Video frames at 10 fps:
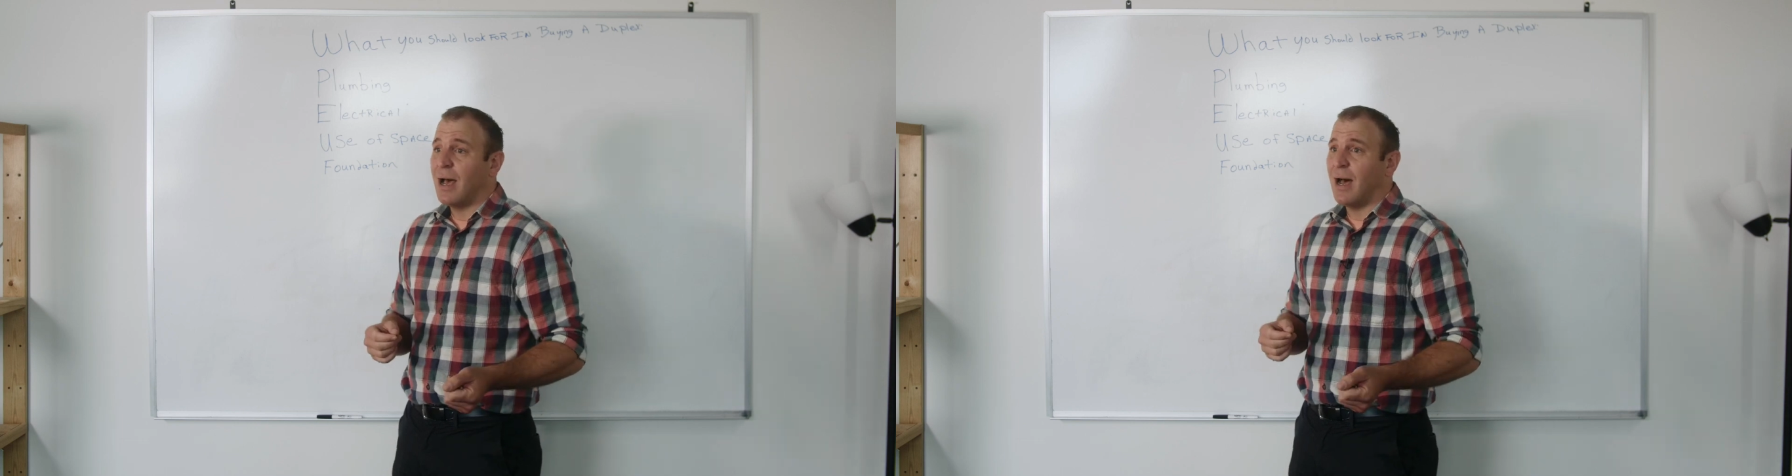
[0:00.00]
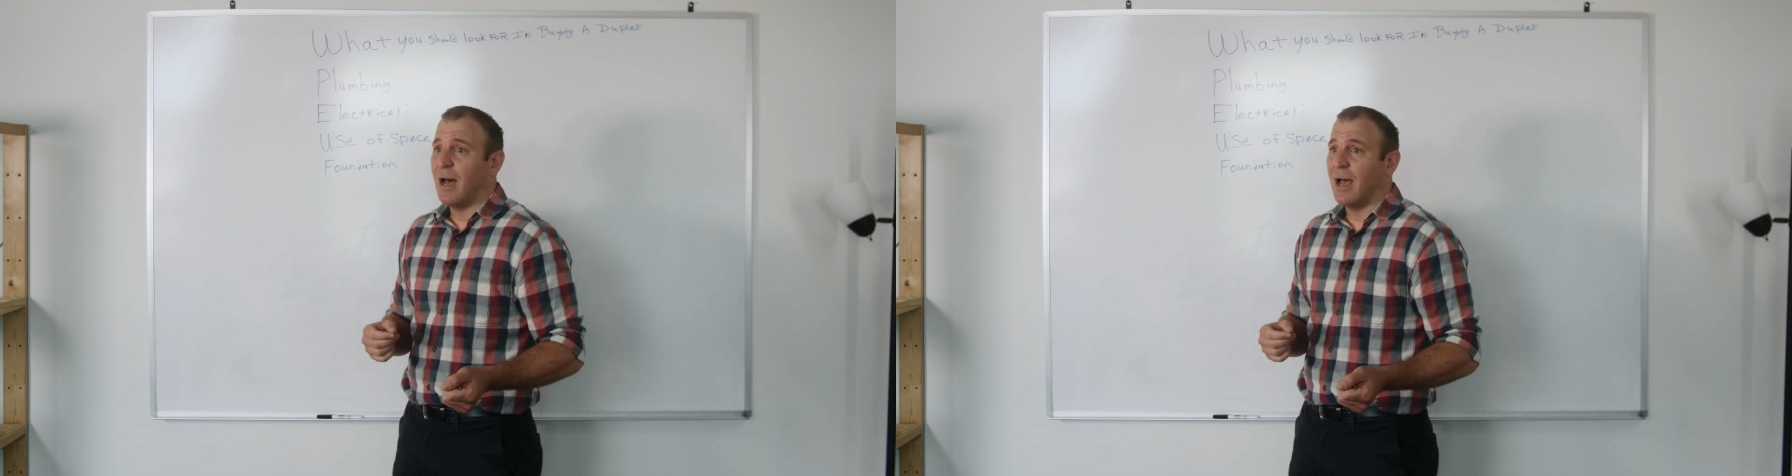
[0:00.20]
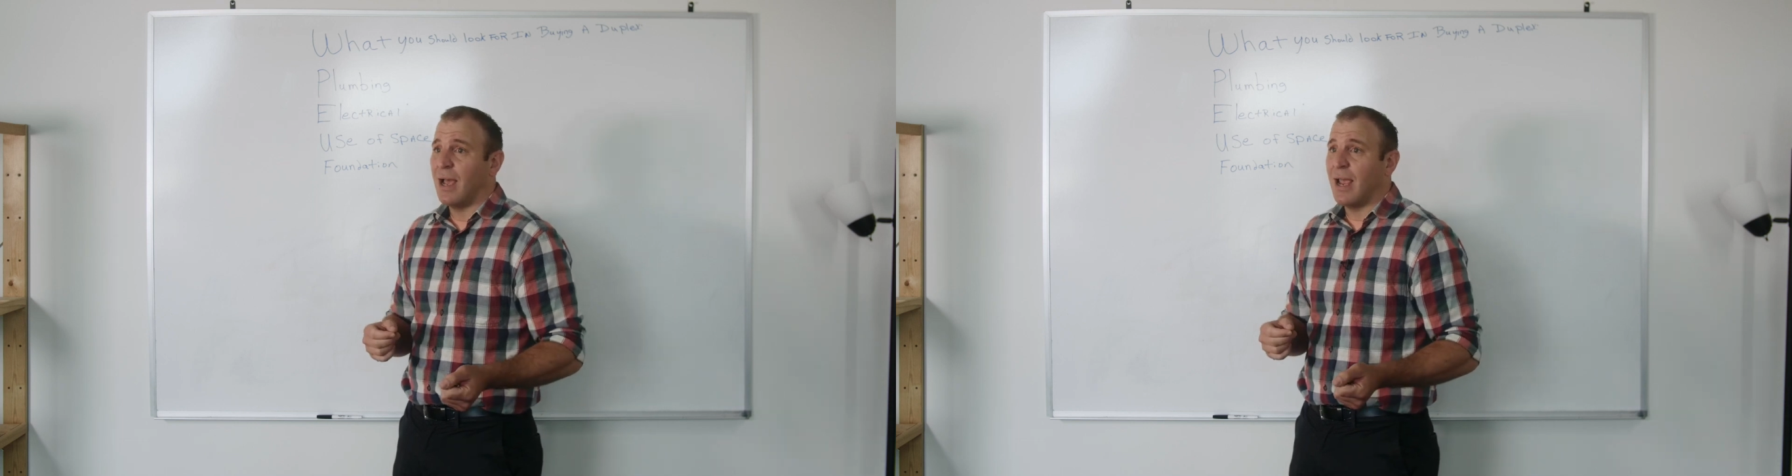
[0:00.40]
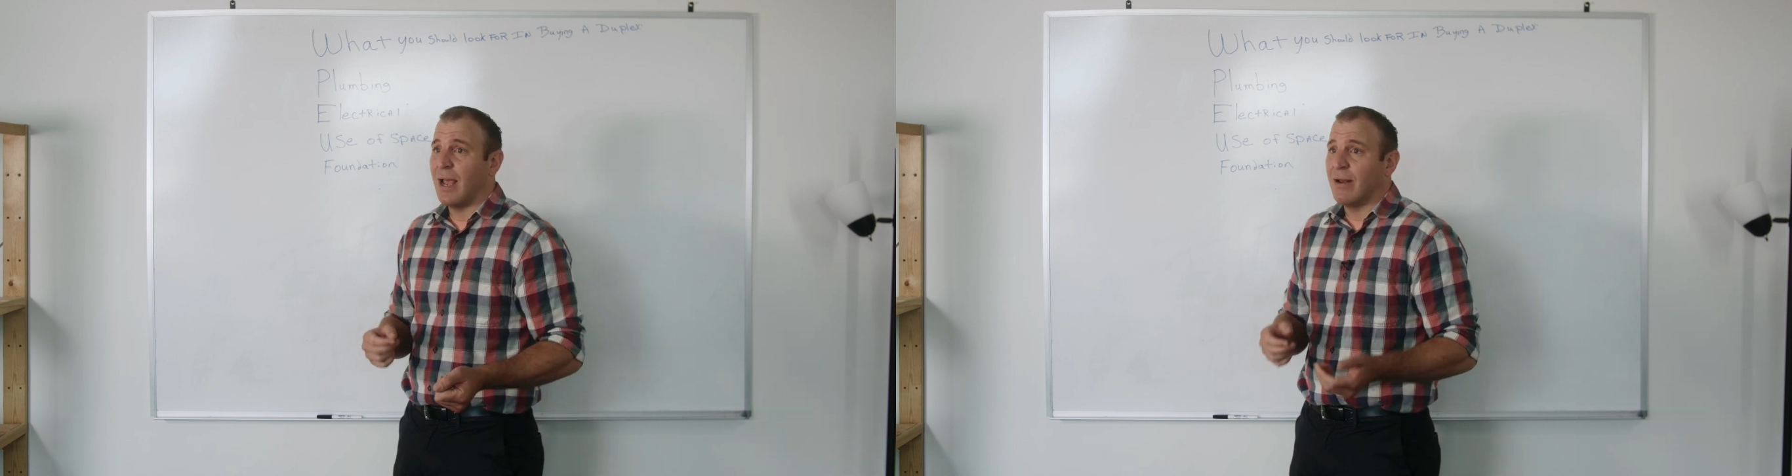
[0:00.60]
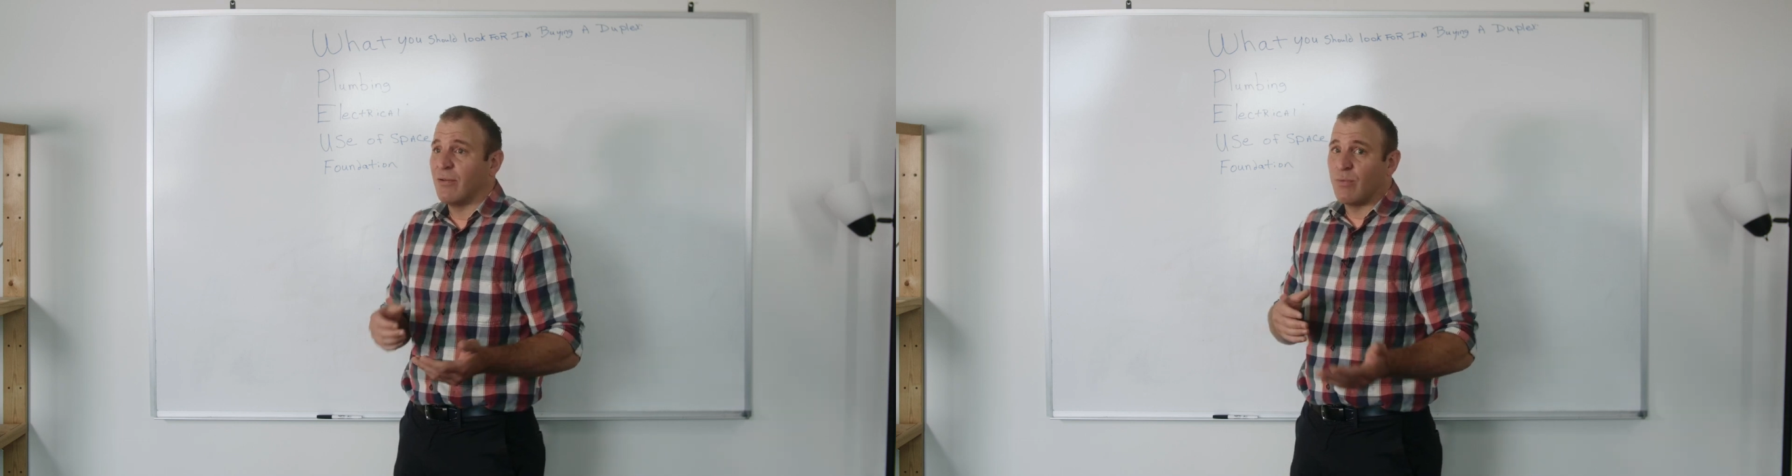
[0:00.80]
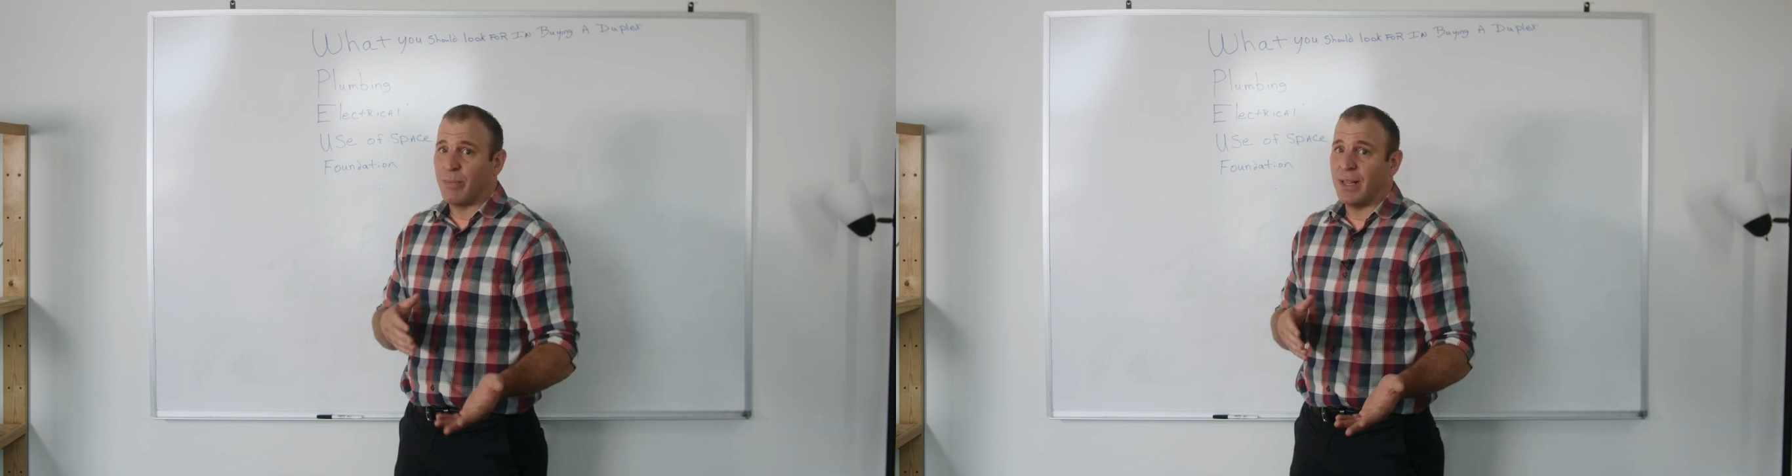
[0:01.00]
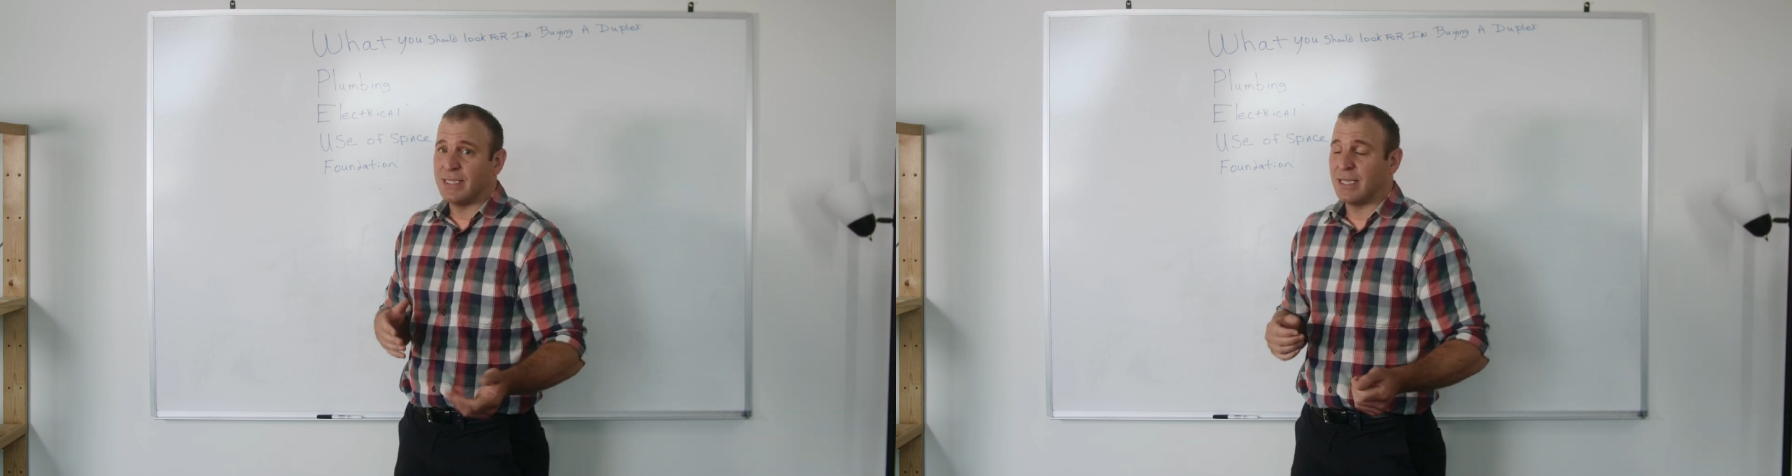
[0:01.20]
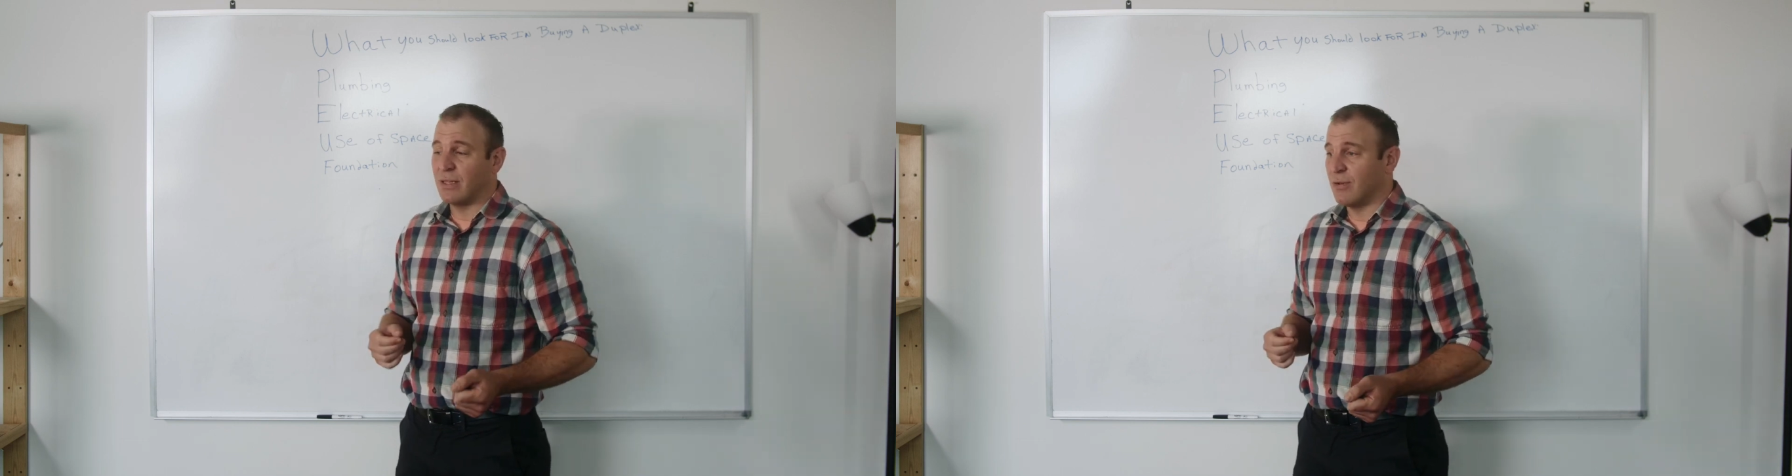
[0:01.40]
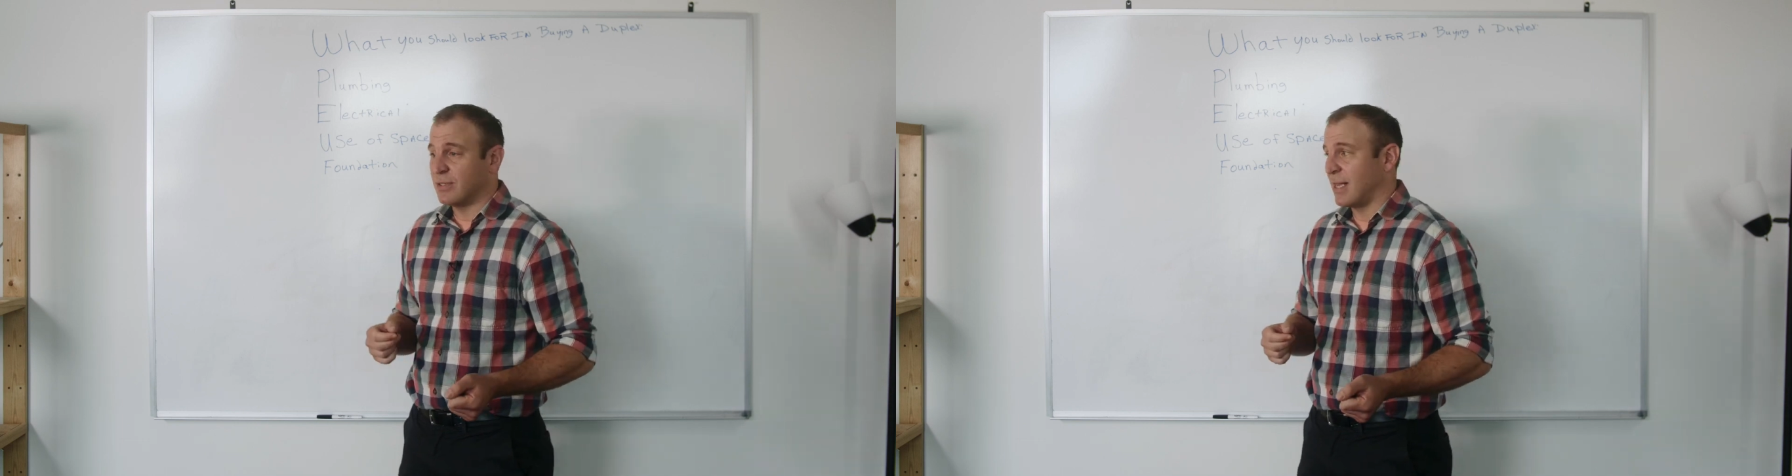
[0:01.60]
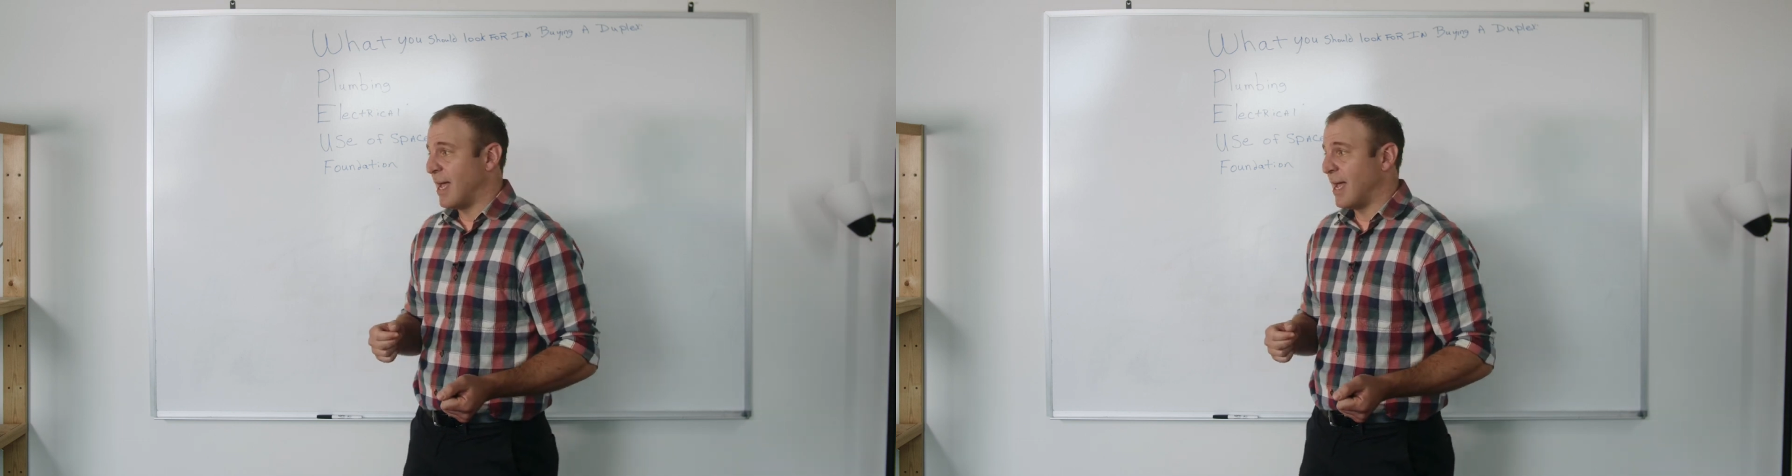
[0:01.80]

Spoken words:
and replacing those